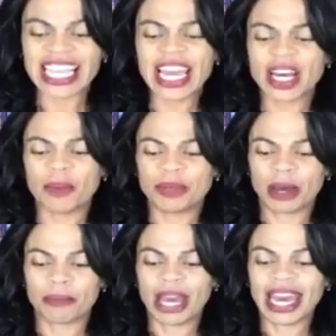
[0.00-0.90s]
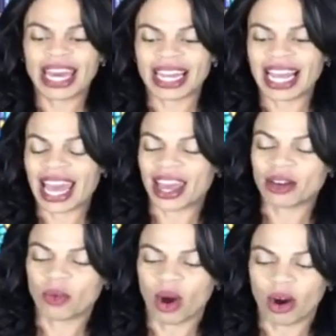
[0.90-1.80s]
take up your bed
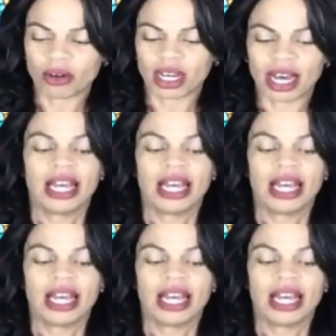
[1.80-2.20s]
and walk.